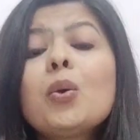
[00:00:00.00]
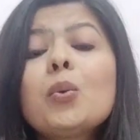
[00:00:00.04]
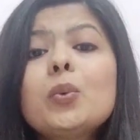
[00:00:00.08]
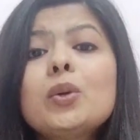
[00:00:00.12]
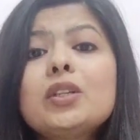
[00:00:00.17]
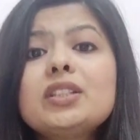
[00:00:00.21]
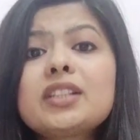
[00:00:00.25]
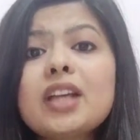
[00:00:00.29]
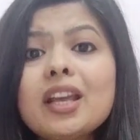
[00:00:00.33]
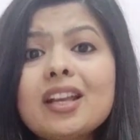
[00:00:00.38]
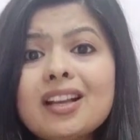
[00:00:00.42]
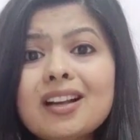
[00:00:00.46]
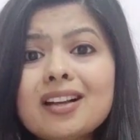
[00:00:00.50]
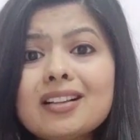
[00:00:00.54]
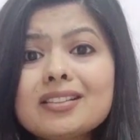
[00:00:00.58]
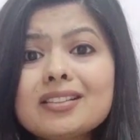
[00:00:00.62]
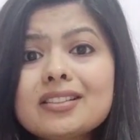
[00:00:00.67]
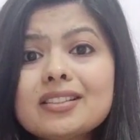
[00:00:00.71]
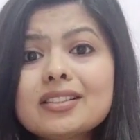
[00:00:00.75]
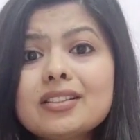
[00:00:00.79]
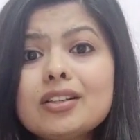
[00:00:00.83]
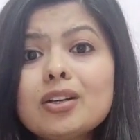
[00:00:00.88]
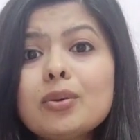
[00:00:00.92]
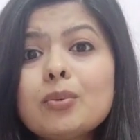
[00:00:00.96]
which I
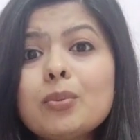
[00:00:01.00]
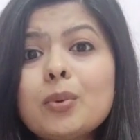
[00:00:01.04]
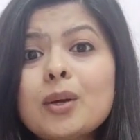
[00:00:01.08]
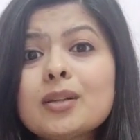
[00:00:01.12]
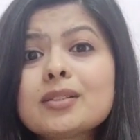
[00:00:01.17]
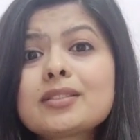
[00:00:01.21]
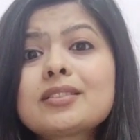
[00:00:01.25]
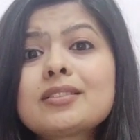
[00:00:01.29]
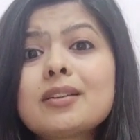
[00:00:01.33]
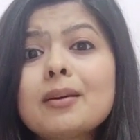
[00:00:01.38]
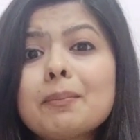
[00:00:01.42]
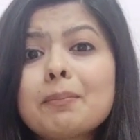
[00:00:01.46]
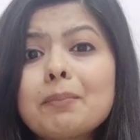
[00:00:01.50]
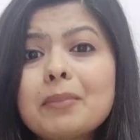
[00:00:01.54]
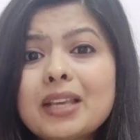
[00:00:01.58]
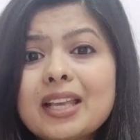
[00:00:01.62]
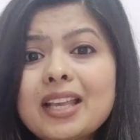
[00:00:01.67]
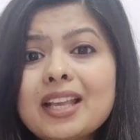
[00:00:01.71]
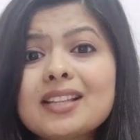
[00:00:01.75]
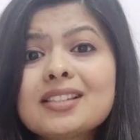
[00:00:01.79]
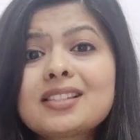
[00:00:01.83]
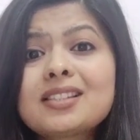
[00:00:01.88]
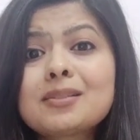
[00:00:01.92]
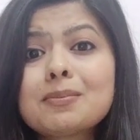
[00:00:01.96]
consider was the
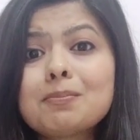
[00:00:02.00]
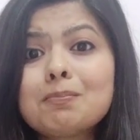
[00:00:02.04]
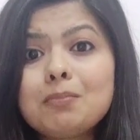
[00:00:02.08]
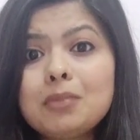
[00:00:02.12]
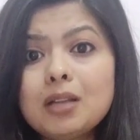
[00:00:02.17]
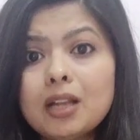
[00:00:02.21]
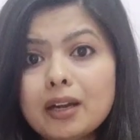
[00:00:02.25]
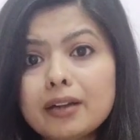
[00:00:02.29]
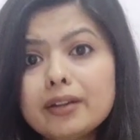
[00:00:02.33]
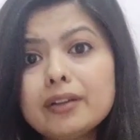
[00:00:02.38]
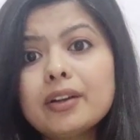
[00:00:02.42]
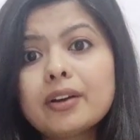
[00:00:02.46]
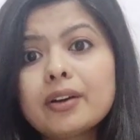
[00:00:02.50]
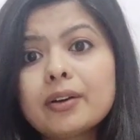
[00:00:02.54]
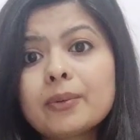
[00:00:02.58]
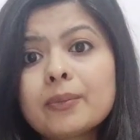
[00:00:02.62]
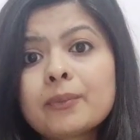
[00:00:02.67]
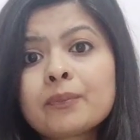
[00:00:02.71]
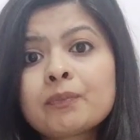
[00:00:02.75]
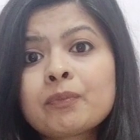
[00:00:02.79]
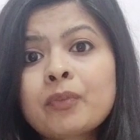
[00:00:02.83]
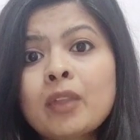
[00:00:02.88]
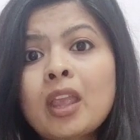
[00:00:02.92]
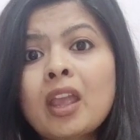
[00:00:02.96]
biggest blunder.
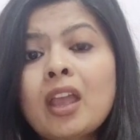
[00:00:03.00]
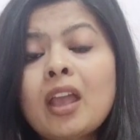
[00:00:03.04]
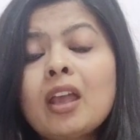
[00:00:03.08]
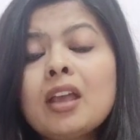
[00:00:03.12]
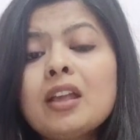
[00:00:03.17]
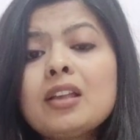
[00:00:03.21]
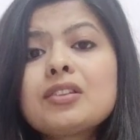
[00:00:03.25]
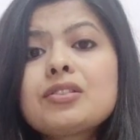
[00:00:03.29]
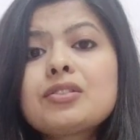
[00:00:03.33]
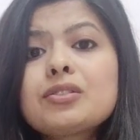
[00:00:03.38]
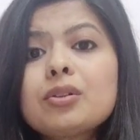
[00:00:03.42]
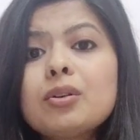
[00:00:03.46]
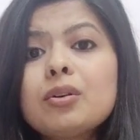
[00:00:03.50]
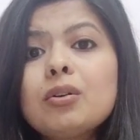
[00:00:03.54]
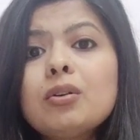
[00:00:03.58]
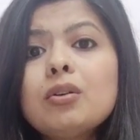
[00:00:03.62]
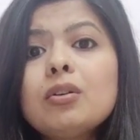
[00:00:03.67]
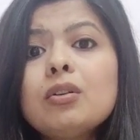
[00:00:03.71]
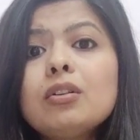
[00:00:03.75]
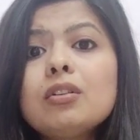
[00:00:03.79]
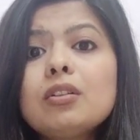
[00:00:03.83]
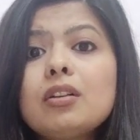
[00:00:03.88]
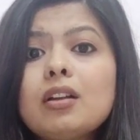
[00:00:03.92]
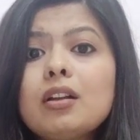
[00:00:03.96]

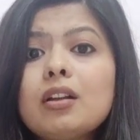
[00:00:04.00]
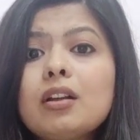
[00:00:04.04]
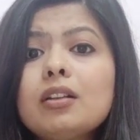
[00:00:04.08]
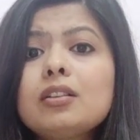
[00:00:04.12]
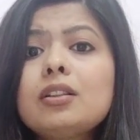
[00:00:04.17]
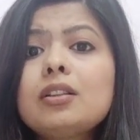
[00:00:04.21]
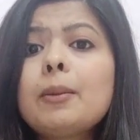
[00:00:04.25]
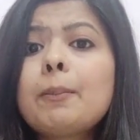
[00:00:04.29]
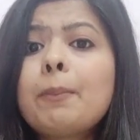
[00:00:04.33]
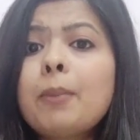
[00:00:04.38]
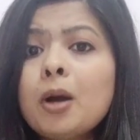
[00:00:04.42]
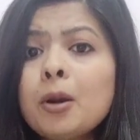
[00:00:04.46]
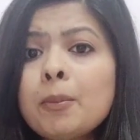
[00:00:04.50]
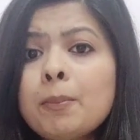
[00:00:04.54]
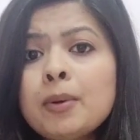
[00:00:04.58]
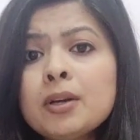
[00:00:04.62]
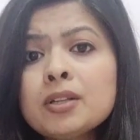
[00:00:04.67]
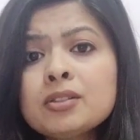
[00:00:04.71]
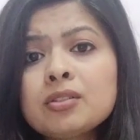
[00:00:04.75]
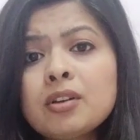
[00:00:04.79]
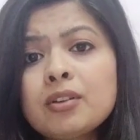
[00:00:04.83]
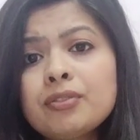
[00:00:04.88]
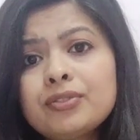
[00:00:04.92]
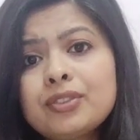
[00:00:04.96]
So the
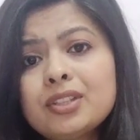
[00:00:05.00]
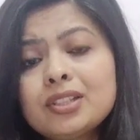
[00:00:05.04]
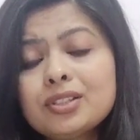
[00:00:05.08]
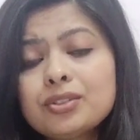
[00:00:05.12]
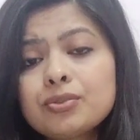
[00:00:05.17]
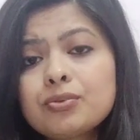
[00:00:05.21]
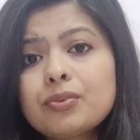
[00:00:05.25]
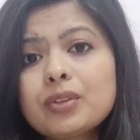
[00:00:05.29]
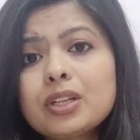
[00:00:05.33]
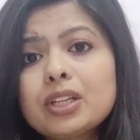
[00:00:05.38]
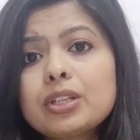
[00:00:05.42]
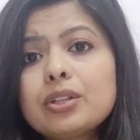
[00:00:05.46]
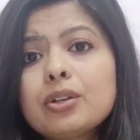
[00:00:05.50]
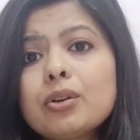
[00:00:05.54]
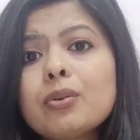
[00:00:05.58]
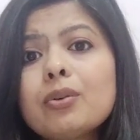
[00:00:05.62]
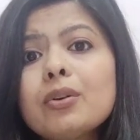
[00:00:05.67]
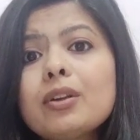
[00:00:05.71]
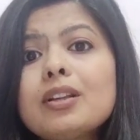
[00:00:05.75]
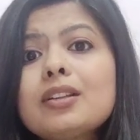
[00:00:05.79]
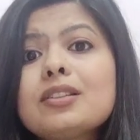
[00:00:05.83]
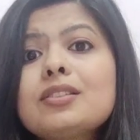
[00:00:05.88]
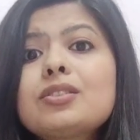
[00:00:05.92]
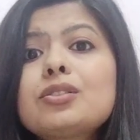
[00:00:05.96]
purpose of this
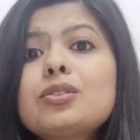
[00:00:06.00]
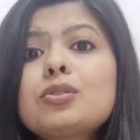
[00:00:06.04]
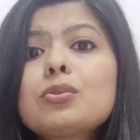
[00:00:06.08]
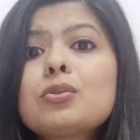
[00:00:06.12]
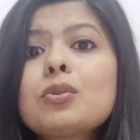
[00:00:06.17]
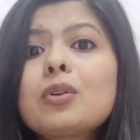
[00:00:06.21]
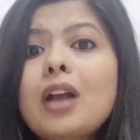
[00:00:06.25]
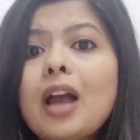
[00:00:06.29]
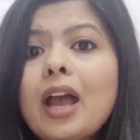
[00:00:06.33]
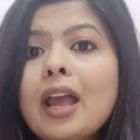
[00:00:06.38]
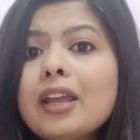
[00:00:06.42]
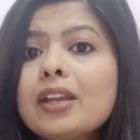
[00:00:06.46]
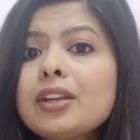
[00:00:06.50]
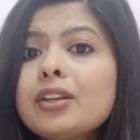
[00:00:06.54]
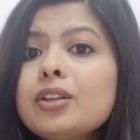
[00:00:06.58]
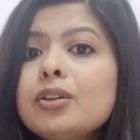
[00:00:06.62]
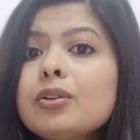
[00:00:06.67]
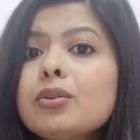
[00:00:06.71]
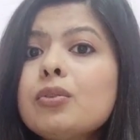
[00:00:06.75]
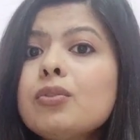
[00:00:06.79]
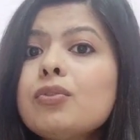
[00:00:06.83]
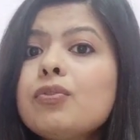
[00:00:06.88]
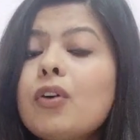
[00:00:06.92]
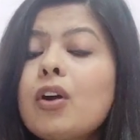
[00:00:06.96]
video is to guide
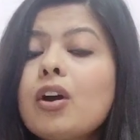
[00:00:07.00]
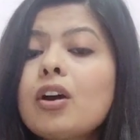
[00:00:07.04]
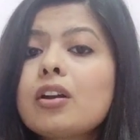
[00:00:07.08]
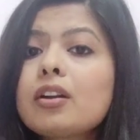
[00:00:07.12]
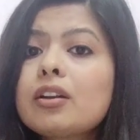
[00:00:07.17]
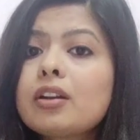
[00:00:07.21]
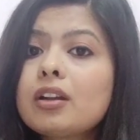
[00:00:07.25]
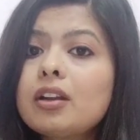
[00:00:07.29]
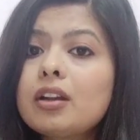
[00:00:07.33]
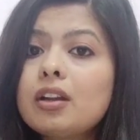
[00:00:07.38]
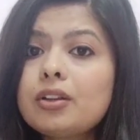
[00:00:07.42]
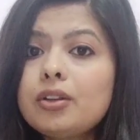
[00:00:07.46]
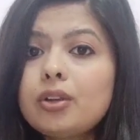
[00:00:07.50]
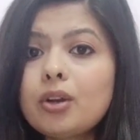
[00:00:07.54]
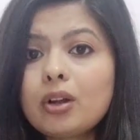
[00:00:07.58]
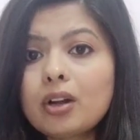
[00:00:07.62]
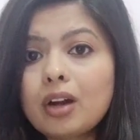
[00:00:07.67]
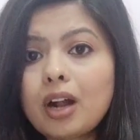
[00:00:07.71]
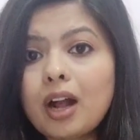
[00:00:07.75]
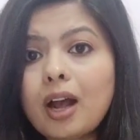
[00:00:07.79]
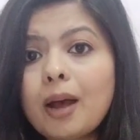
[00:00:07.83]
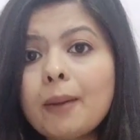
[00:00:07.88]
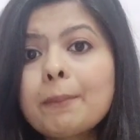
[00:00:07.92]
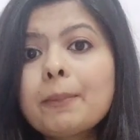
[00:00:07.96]
you for
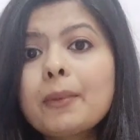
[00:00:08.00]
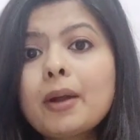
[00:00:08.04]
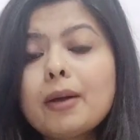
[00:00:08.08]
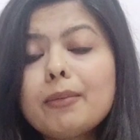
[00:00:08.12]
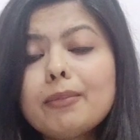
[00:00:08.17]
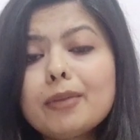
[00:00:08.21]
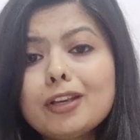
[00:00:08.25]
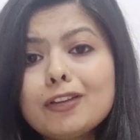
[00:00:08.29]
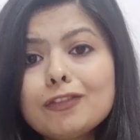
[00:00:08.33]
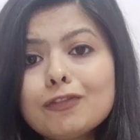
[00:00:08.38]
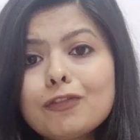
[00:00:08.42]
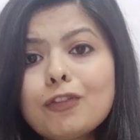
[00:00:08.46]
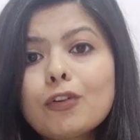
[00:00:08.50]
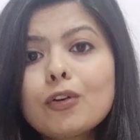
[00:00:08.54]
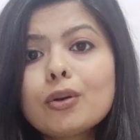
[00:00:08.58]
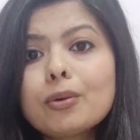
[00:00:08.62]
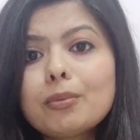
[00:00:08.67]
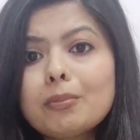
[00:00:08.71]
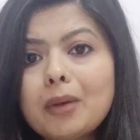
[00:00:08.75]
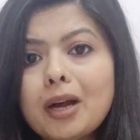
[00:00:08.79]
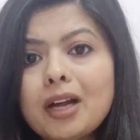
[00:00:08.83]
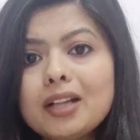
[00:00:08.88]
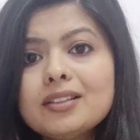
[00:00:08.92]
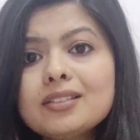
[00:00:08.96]
your upcoming 4
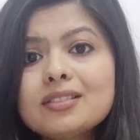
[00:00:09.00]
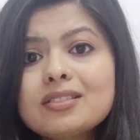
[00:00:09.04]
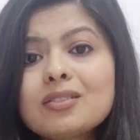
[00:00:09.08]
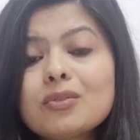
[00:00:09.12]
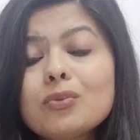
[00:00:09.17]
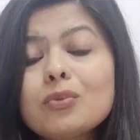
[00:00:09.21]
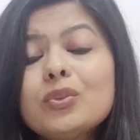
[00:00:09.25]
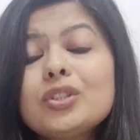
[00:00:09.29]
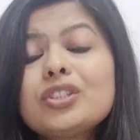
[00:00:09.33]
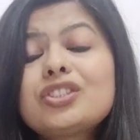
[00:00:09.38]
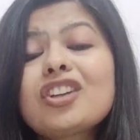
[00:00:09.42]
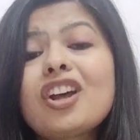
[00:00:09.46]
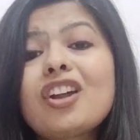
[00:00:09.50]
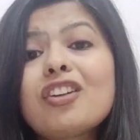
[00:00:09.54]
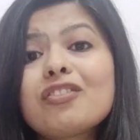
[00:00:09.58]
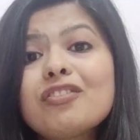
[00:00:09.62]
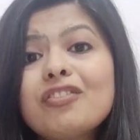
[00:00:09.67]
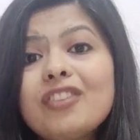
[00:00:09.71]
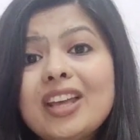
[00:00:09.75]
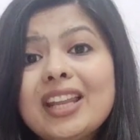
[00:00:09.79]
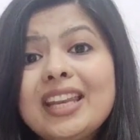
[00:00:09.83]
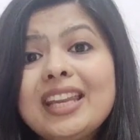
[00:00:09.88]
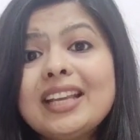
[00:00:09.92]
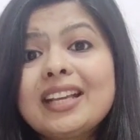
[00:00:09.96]
months, which are
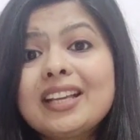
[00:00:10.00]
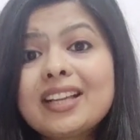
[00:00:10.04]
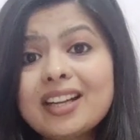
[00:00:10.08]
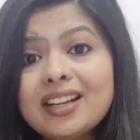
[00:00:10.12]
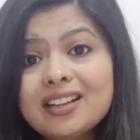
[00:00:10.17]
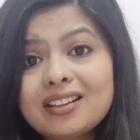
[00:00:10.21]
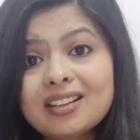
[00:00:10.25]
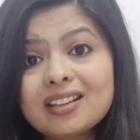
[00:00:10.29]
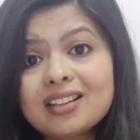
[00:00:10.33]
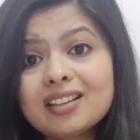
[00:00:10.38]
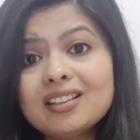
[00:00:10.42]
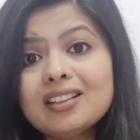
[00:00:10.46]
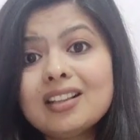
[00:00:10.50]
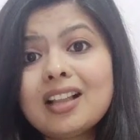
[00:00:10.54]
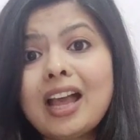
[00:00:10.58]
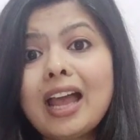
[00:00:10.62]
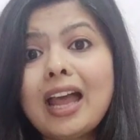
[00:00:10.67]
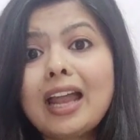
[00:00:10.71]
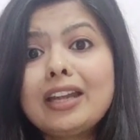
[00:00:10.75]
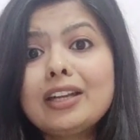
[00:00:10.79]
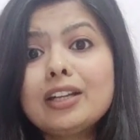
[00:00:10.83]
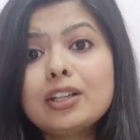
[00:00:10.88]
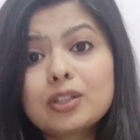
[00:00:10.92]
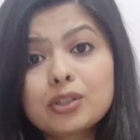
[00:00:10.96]
very critical
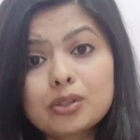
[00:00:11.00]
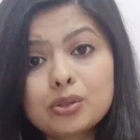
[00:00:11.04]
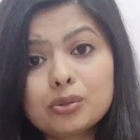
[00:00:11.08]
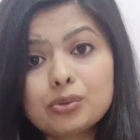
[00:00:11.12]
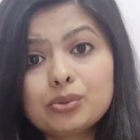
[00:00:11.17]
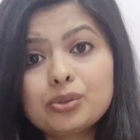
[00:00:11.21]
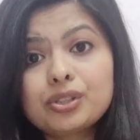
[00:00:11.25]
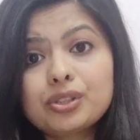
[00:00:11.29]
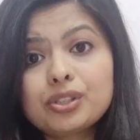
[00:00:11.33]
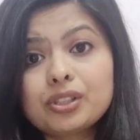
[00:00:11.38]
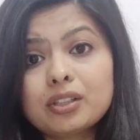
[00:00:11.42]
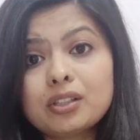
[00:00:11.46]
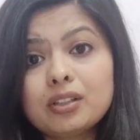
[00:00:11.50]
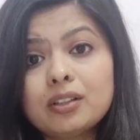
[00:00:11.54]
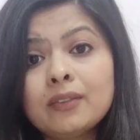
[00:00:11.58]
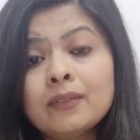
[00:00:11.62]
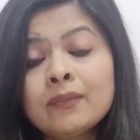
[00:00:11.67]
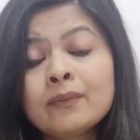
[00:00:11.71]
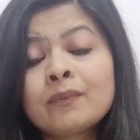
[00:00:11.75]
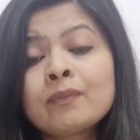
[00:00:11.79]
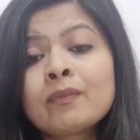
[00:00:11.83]
and crucial.